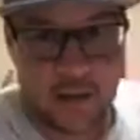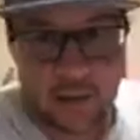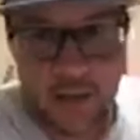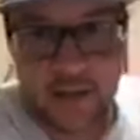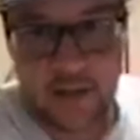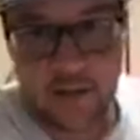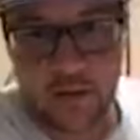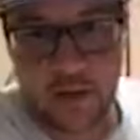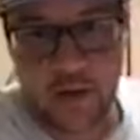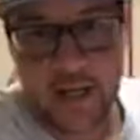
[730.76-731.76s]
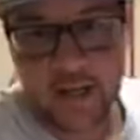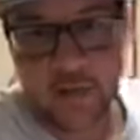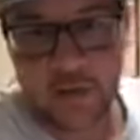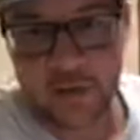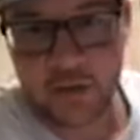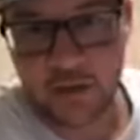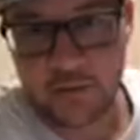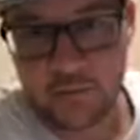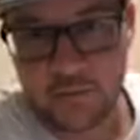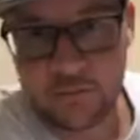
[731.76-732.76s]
can race the Euro A's also.